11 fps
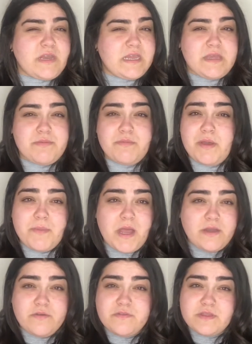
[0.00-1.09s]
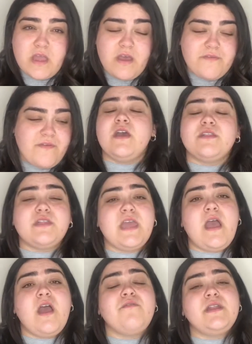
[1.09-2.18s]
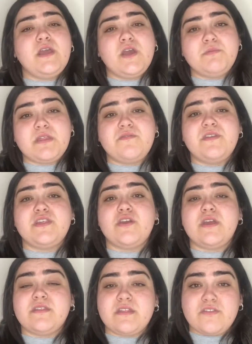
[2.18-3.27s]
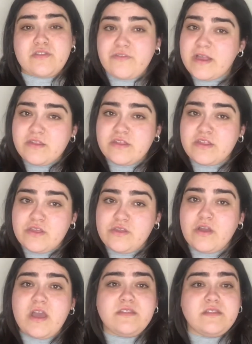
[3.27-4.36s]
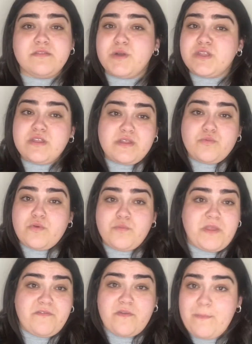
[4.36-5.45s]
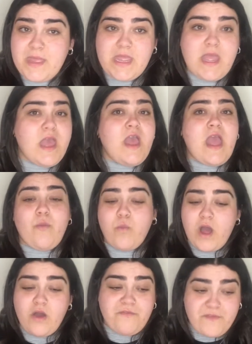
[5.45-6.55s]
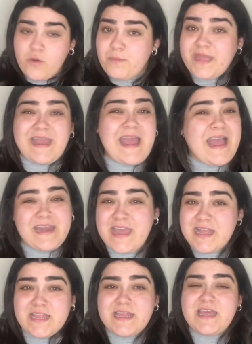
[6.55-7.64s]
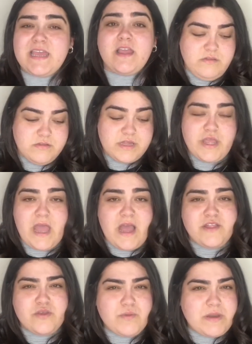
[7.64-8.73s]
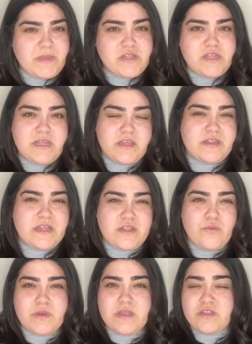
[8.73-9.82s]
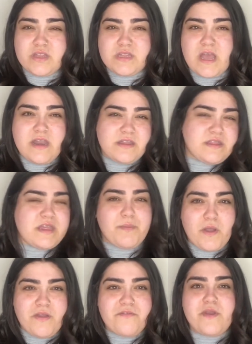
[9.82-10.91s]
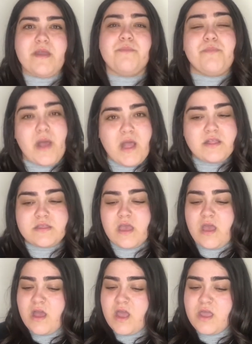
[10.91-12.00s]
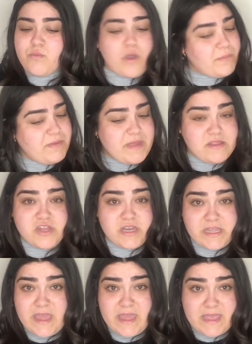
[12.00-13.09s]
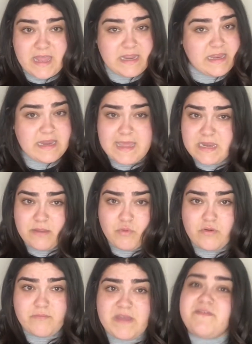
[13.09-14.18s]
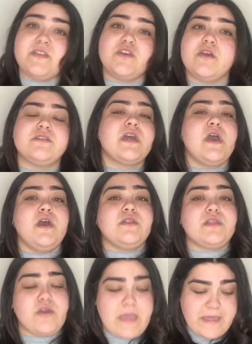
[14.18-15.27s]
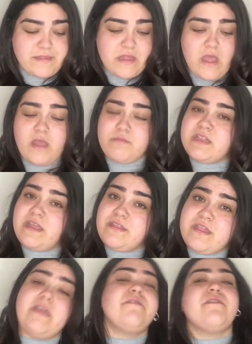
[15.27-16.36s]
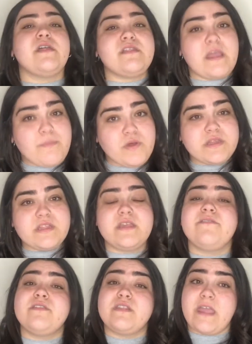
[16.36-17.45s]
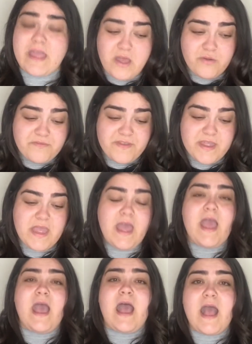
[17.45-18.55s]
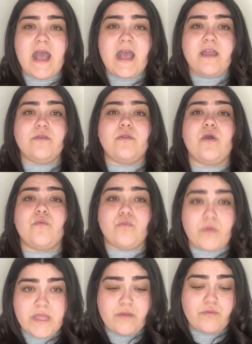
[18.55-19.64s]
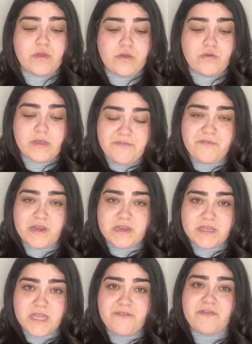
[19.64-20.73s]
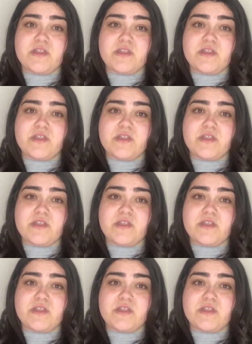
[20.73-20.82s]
keeping my mind off stuff. So yeah, I really hope this video is a distraction to you guys as much as it will be for me while filming and editing. So yeah, I do want to mention it because I don't want to just kind of skip over it, but I won't be mentioning it again in any more of my videos. So yes, stay safe, stay positive, stay healthy, and we will get through this together.